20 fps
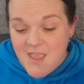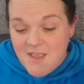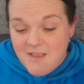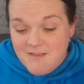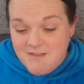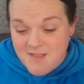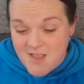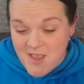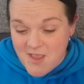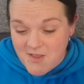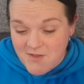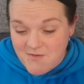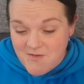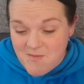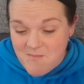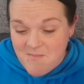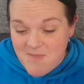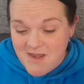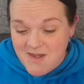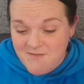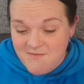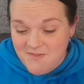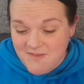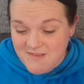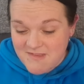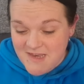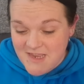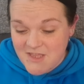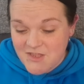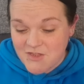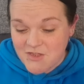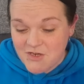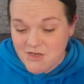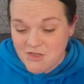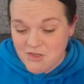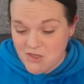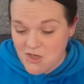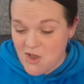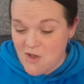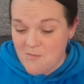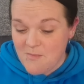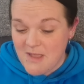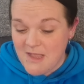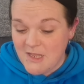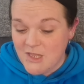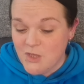So, manifestation charm bag,